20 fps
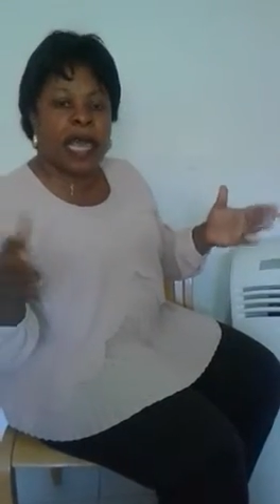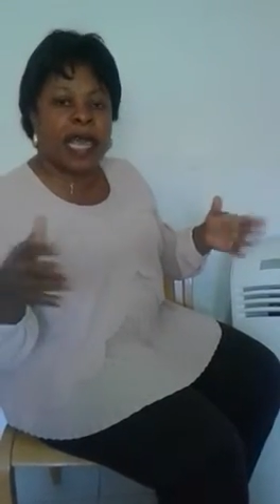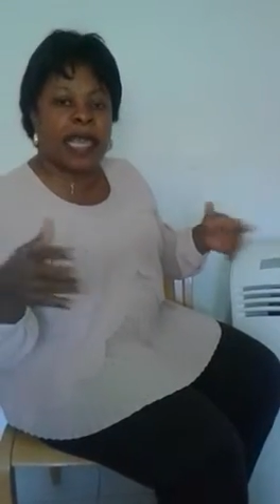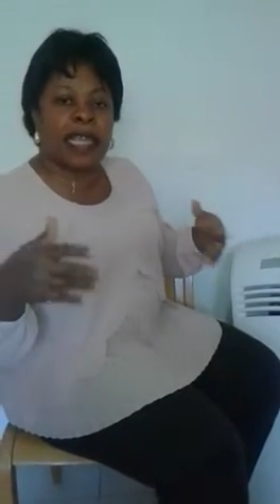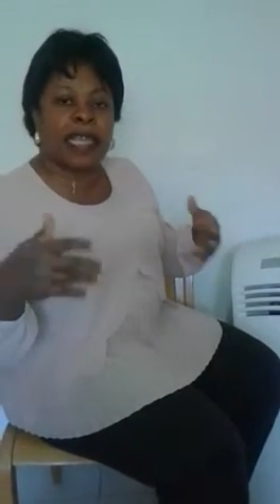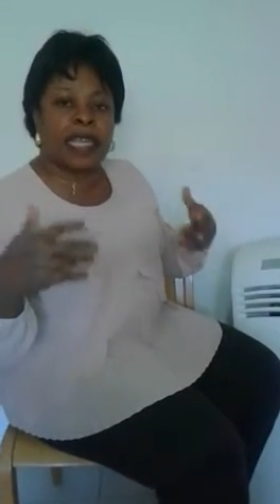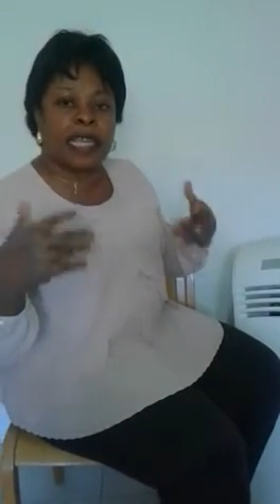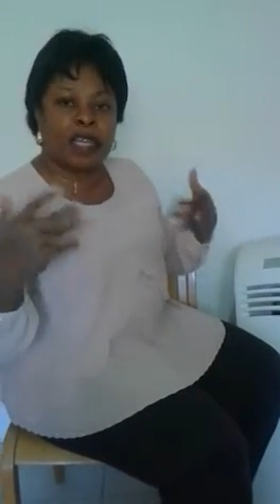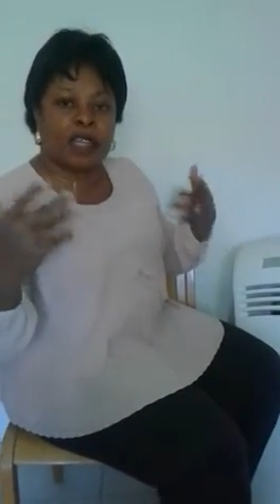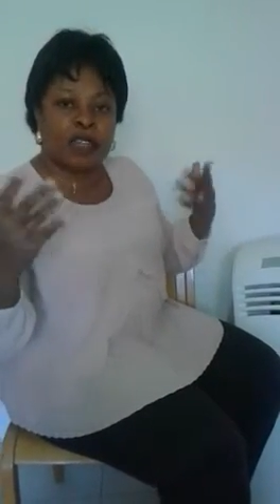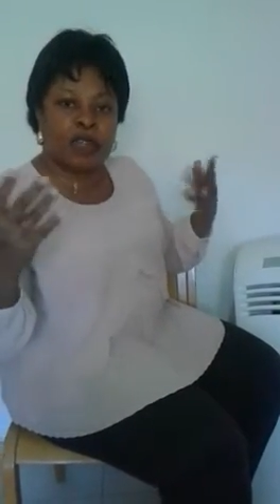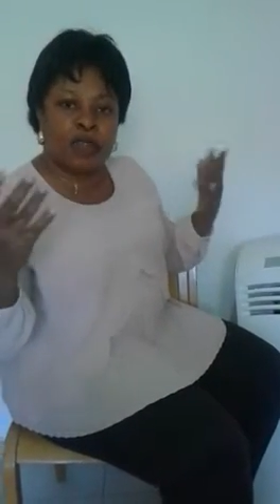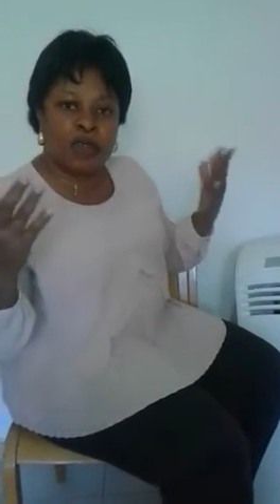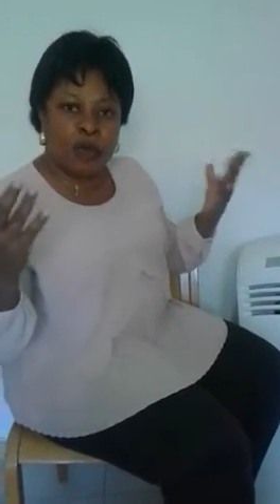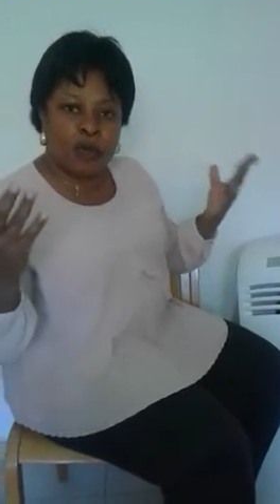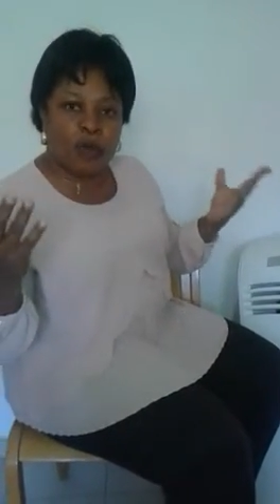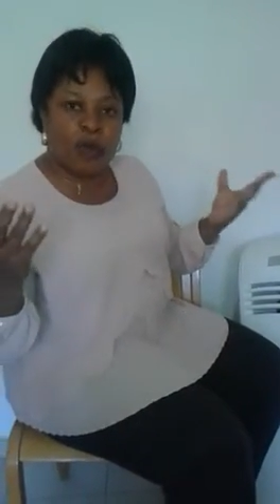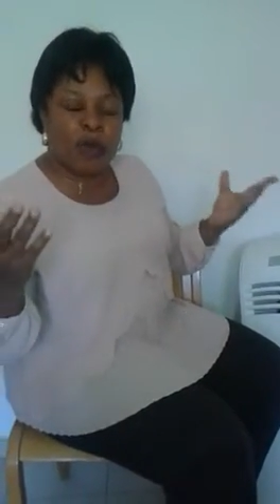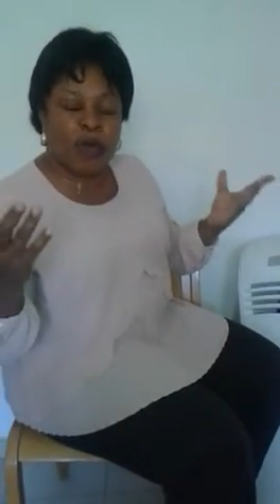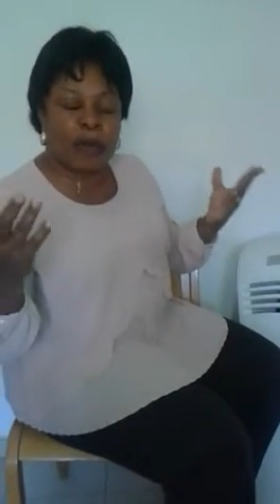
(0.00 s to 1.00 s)
I can
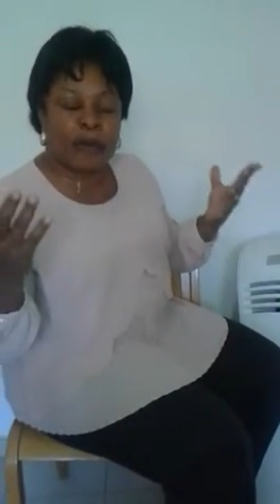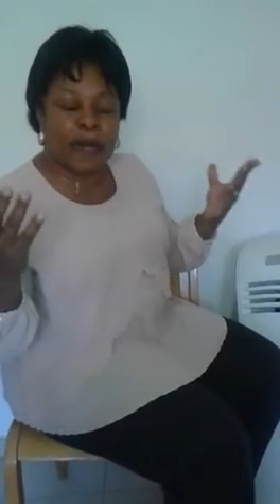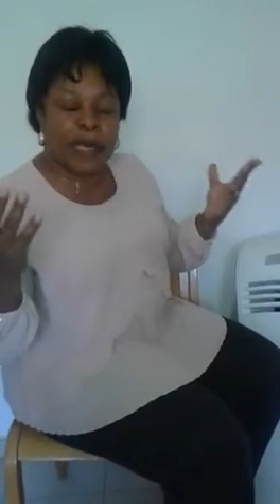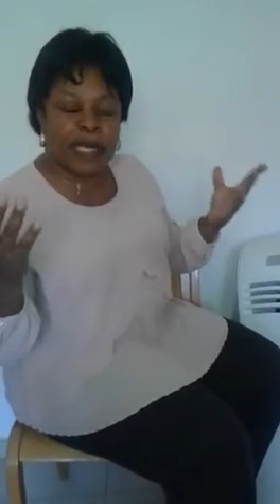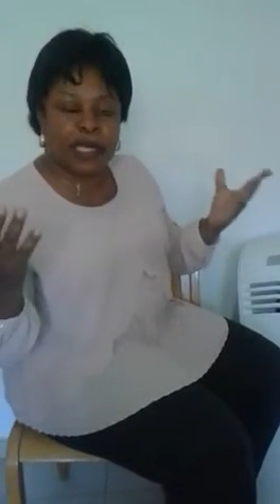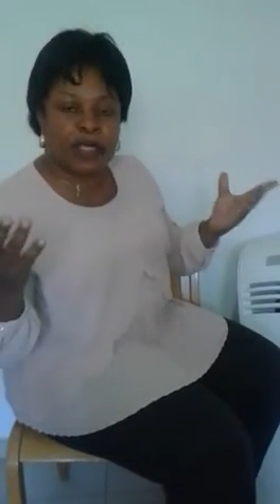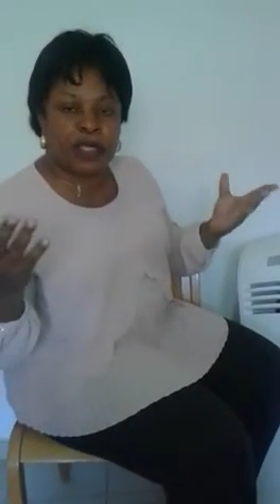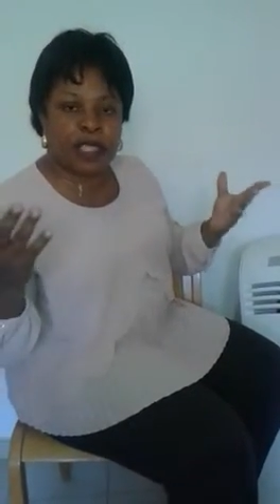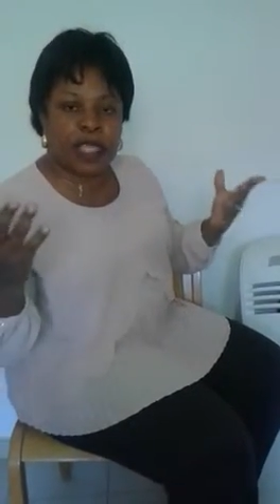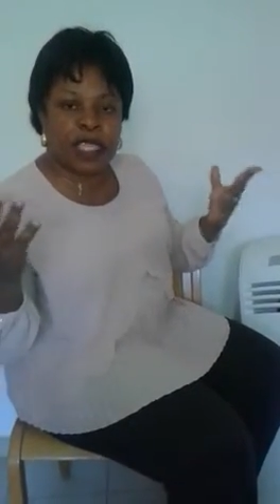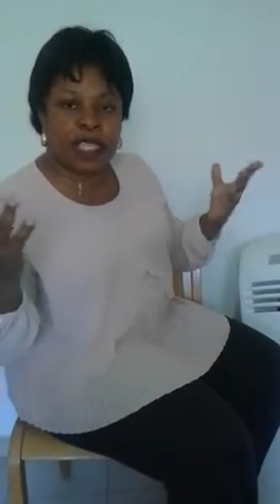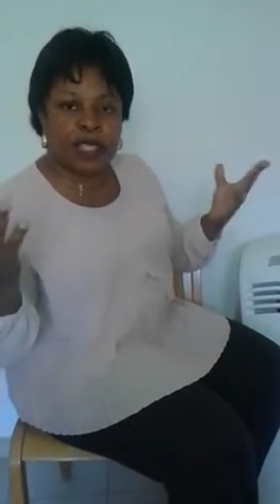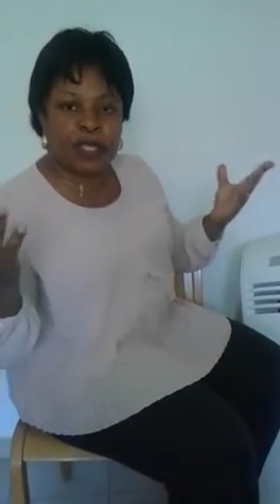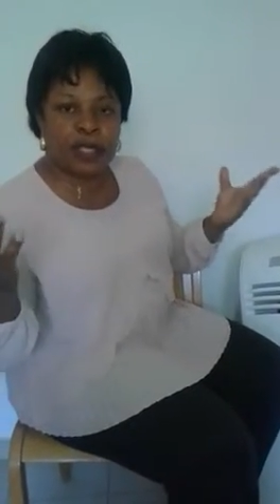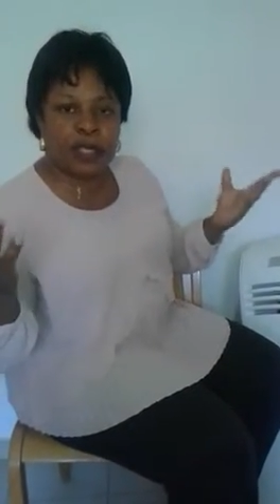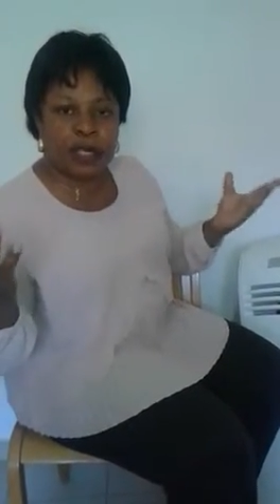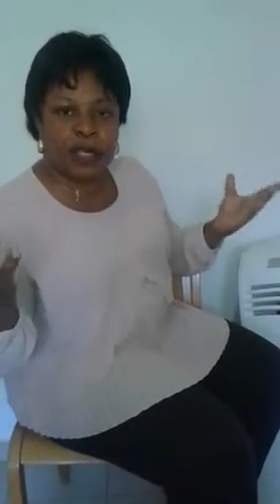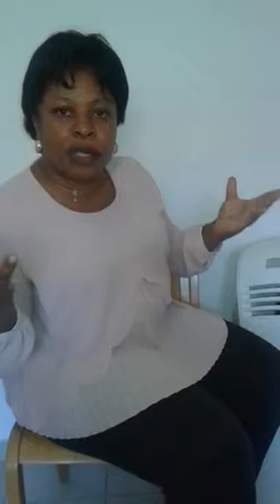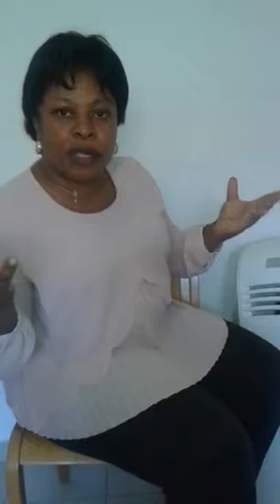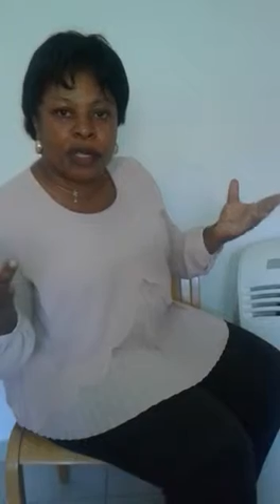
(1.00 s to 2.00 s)
walk my
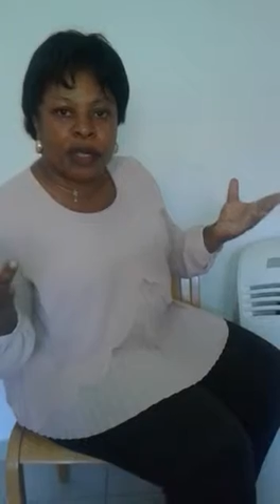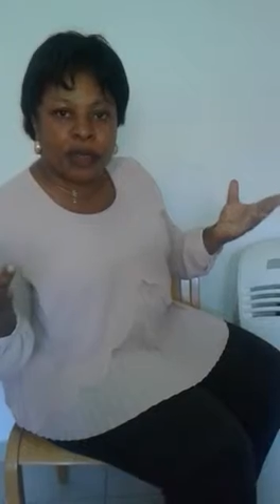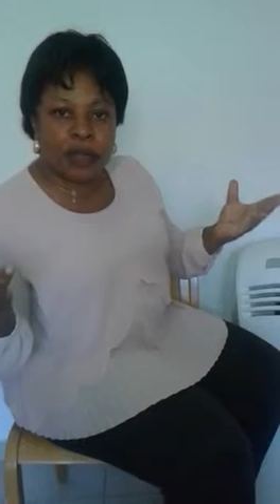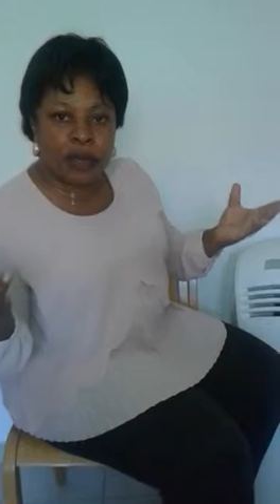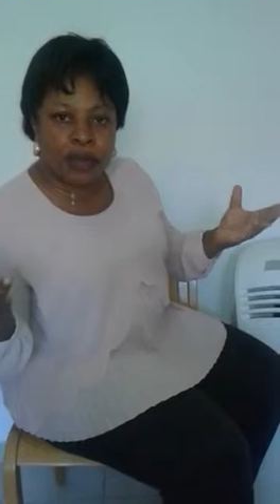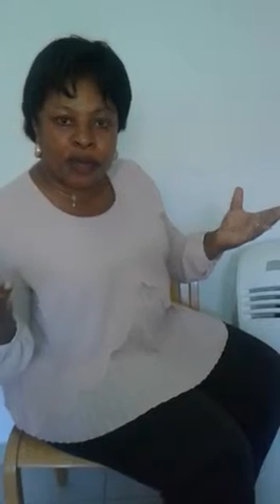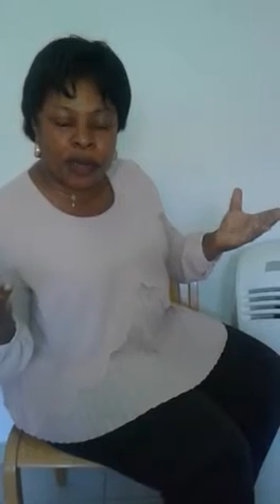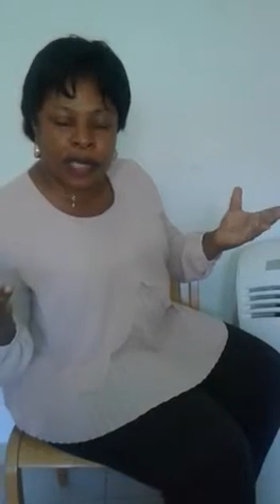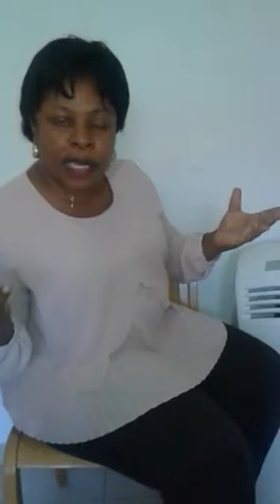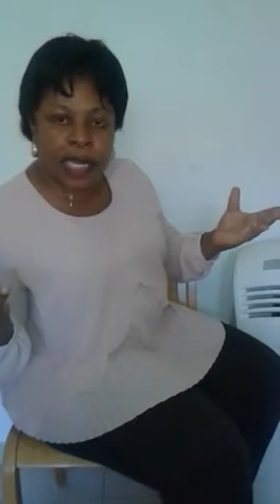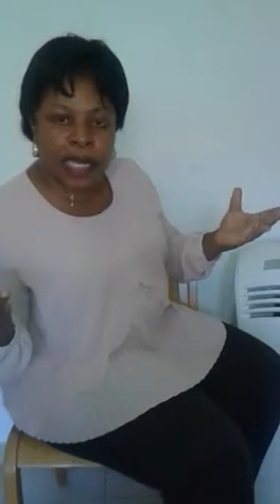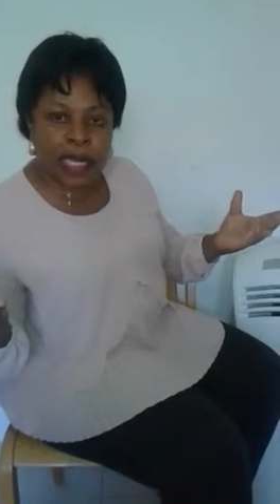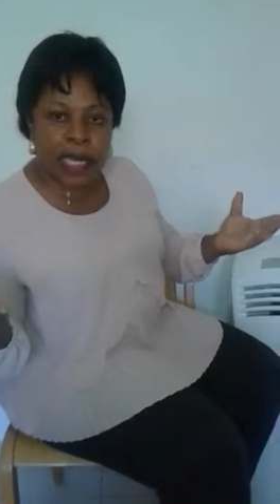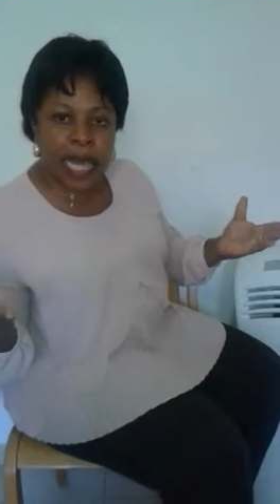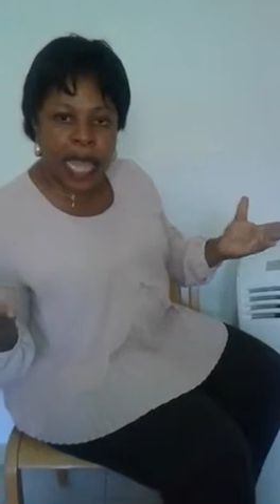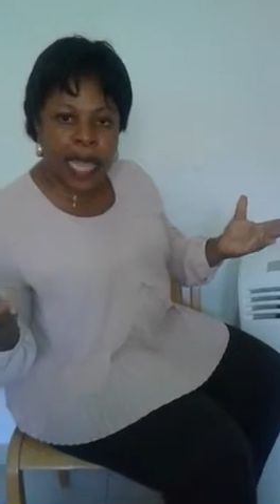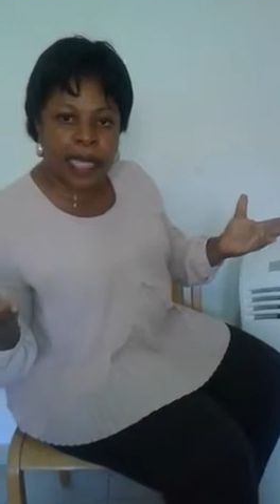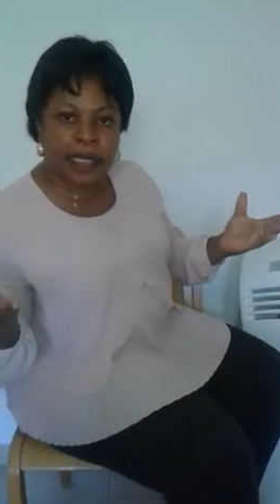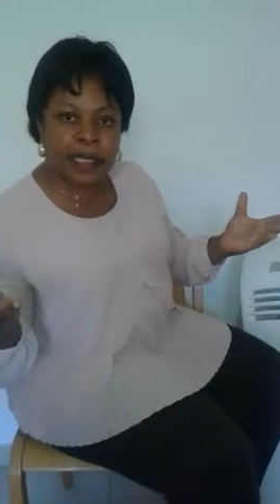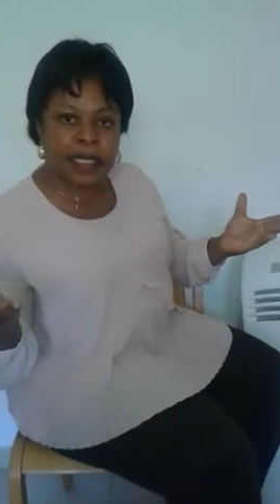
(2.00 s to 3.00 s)
students through their
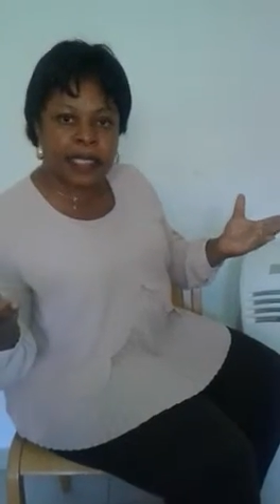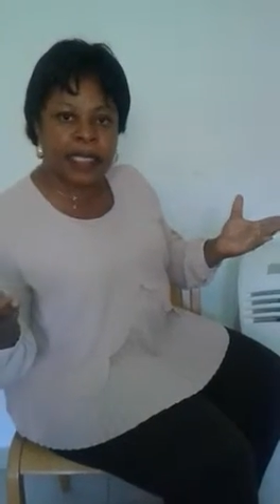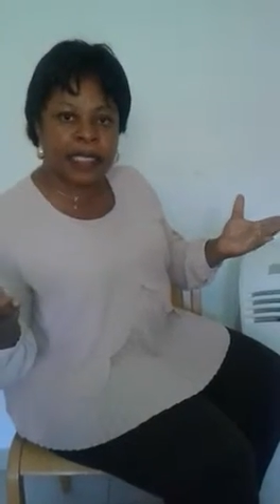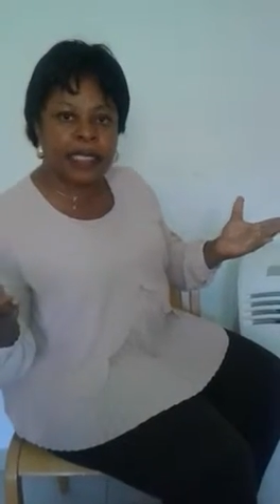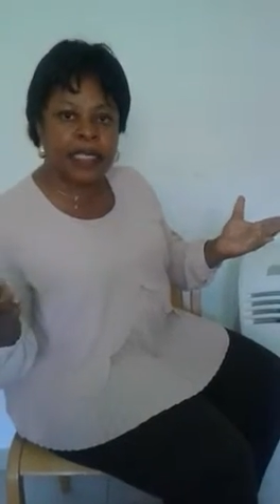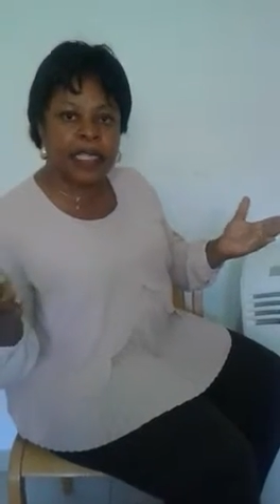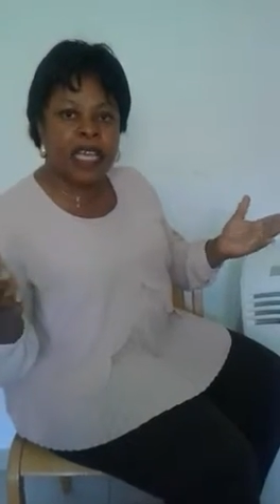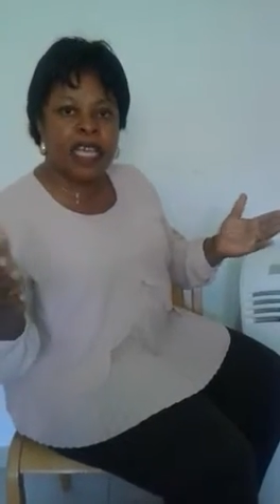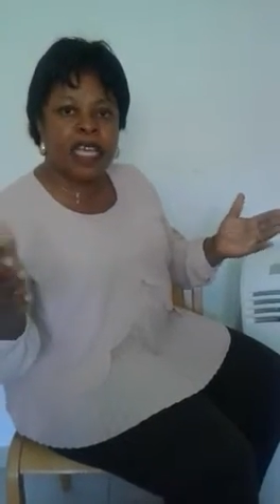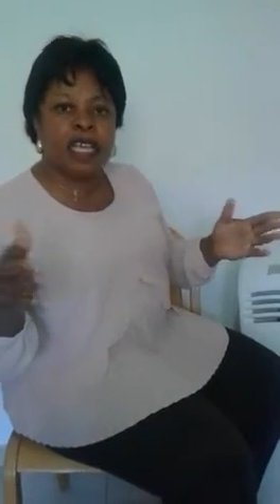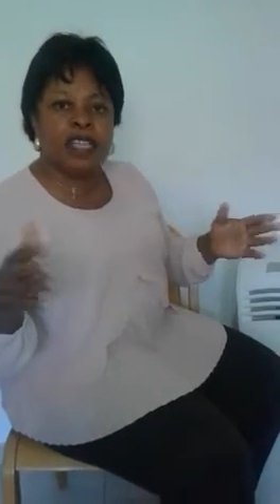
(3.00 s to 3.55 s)
classes